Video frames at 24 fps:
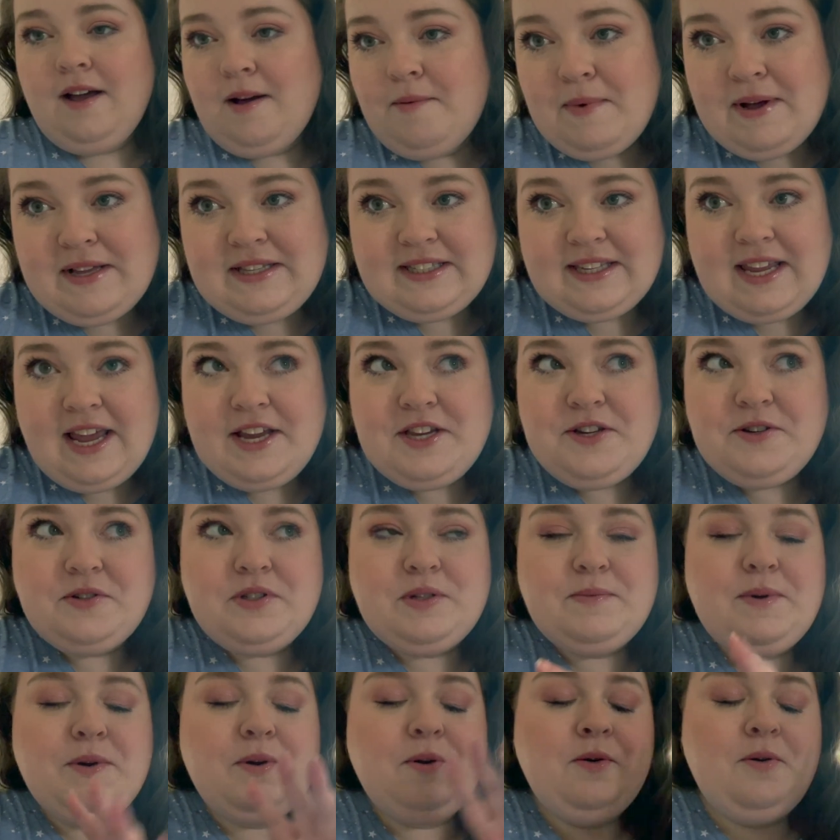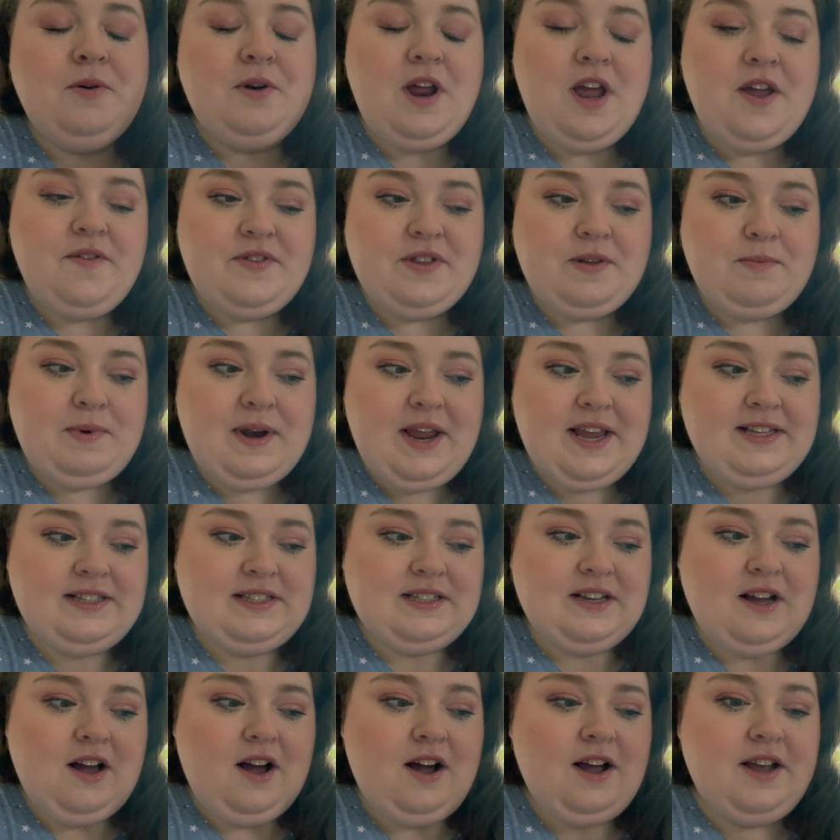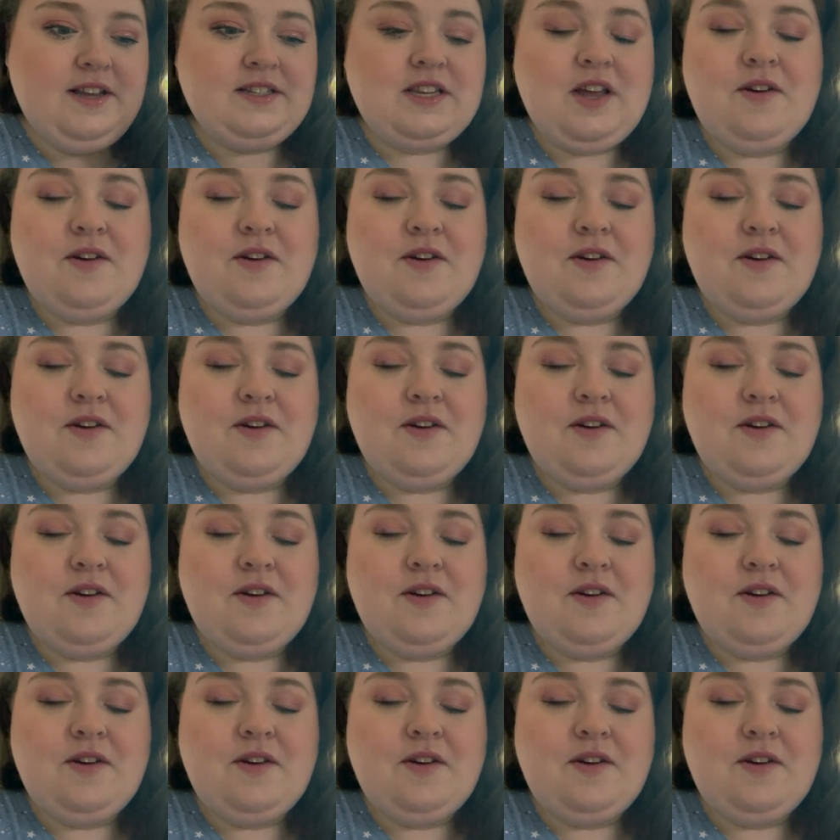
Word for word: My schedule's a bit all over the place, guys.